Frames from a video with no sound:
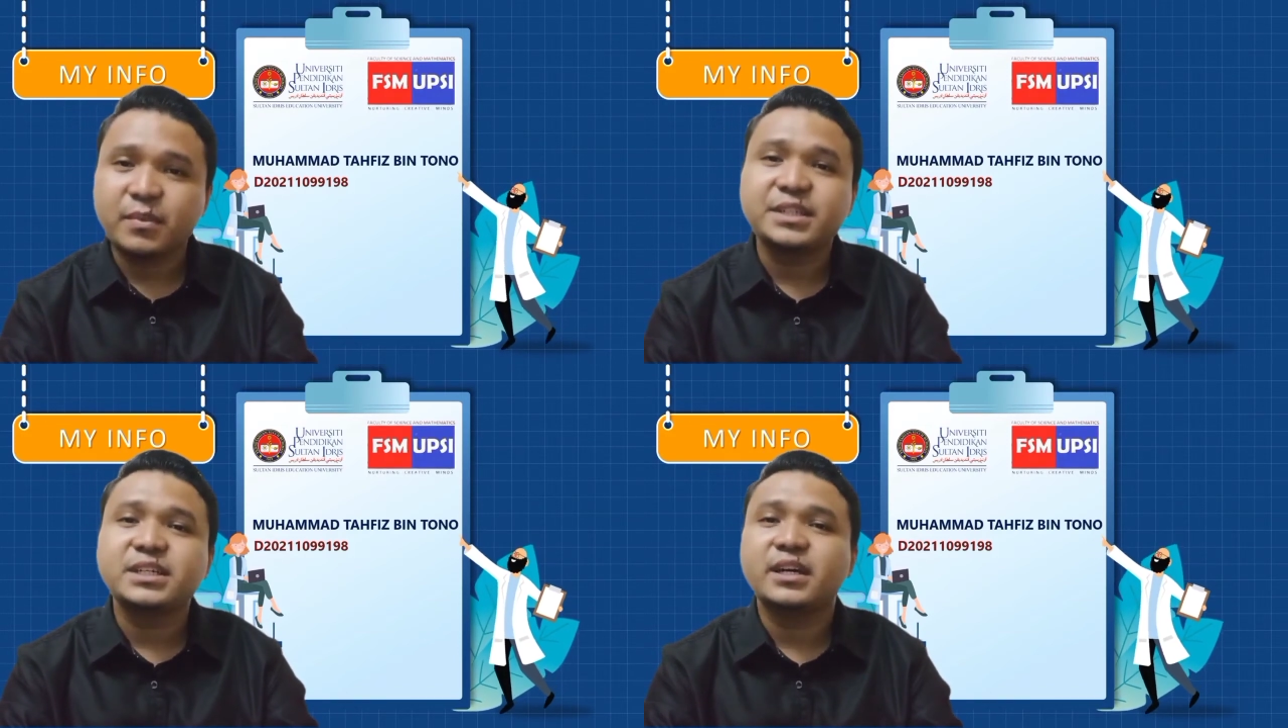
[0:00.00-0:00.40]

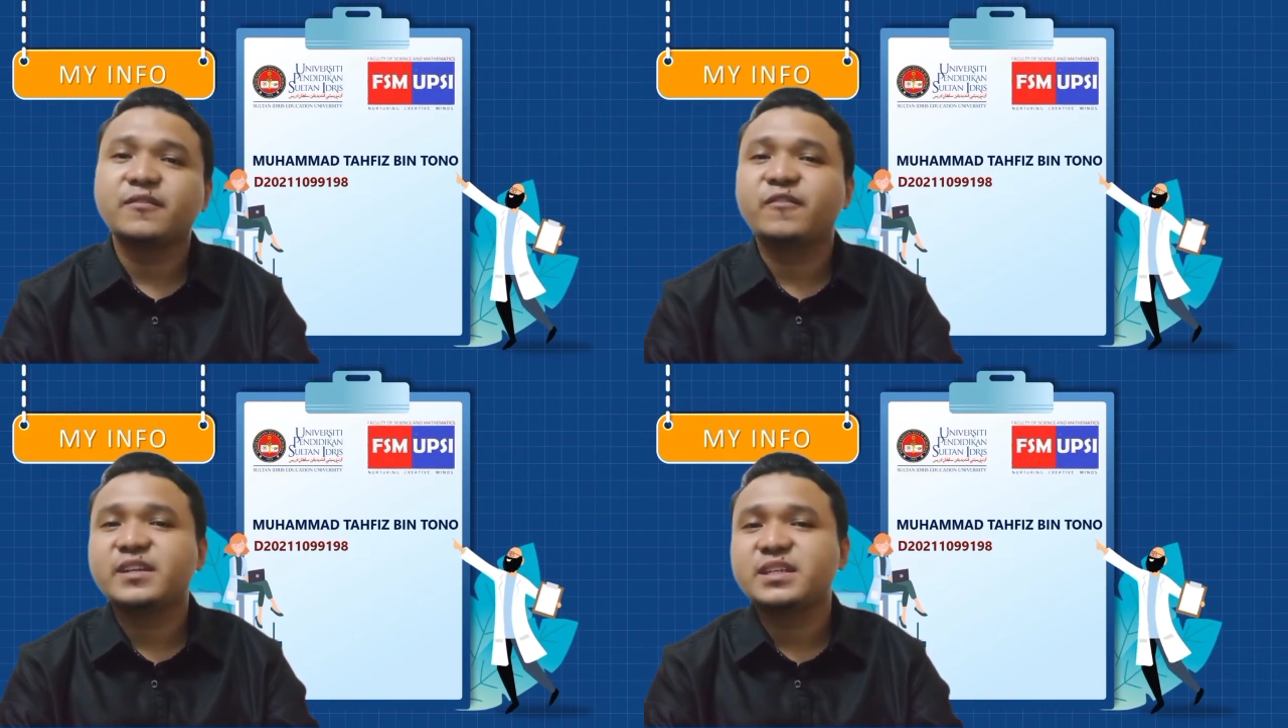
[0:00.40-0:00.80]
major in
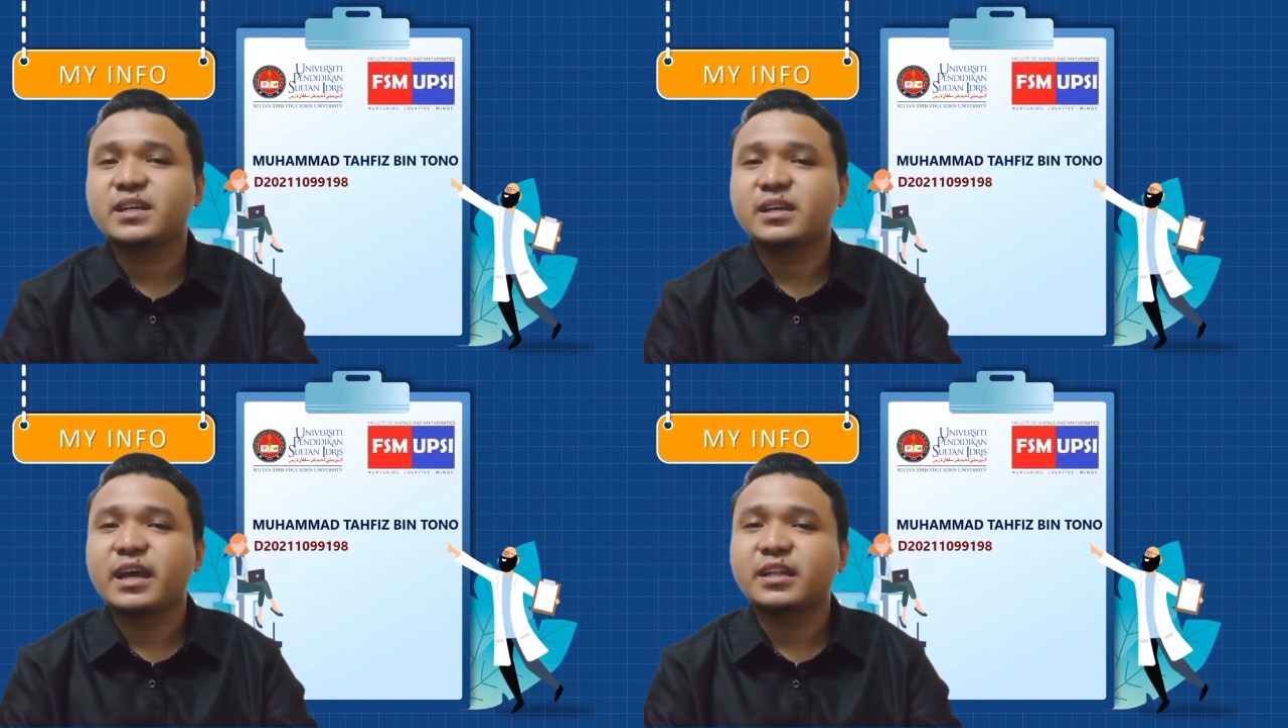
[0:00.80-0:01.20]
Physics
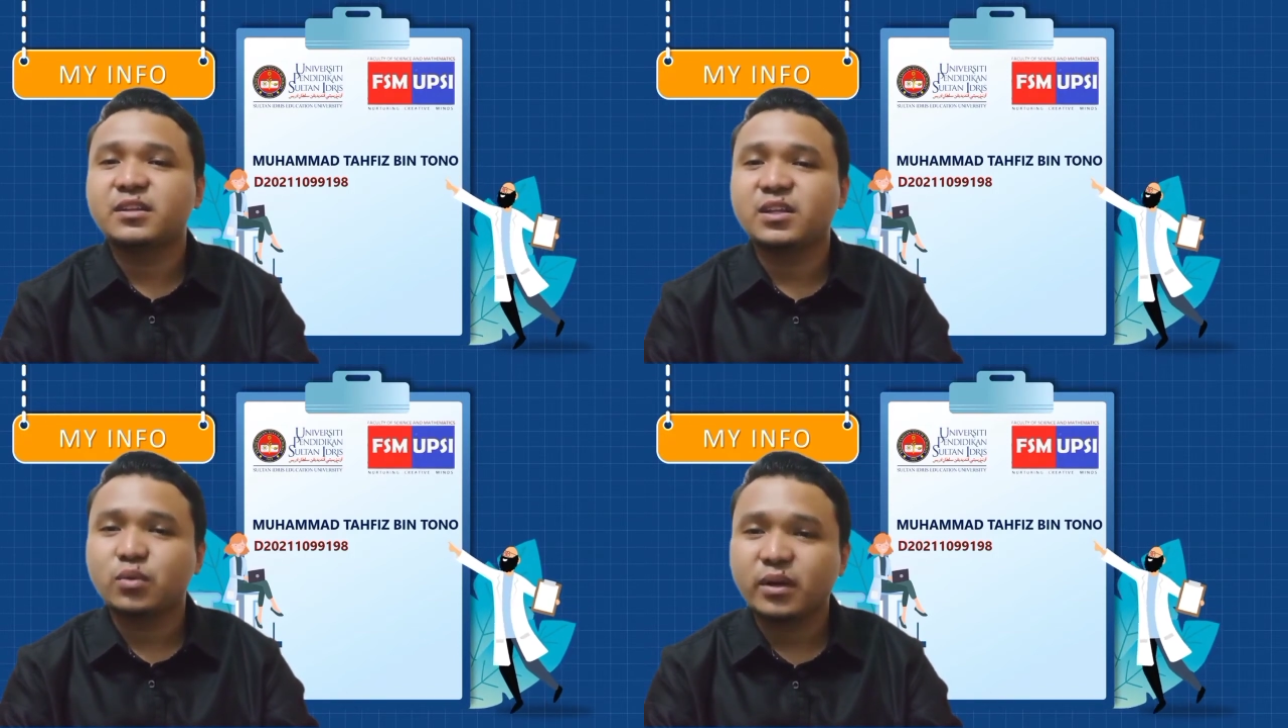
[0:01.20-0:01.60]
at
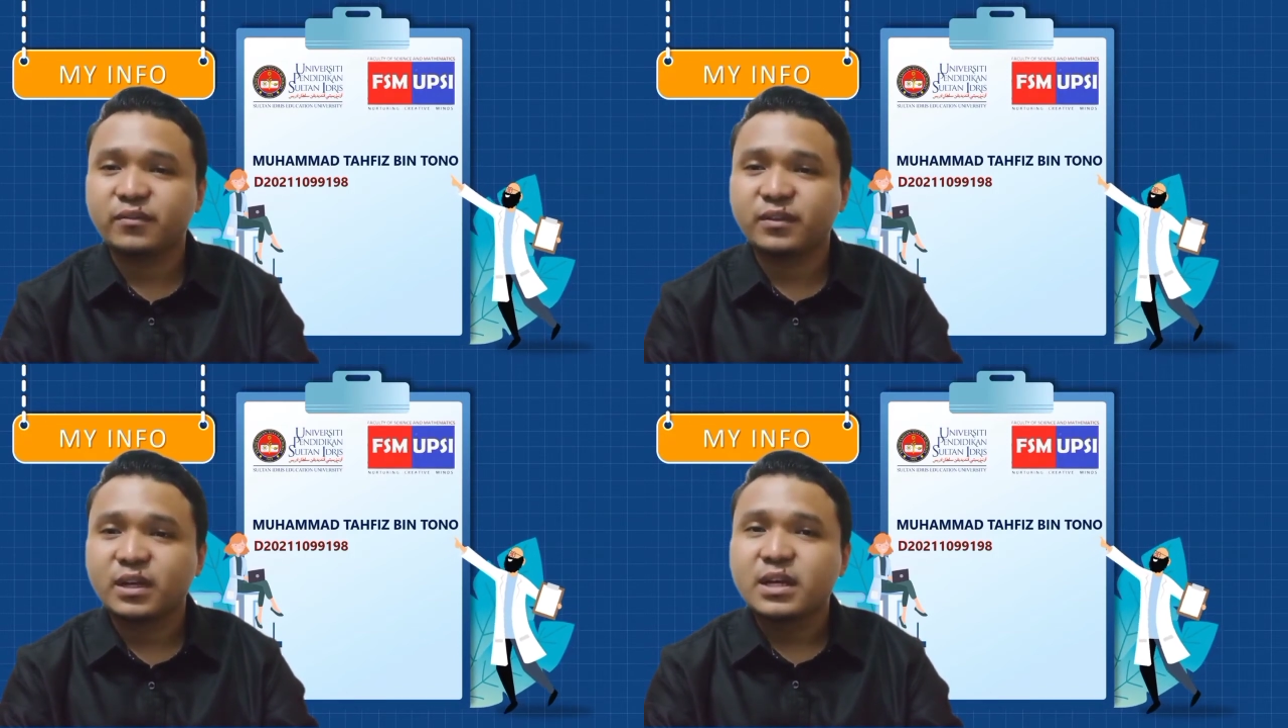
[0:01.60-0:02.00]
T12.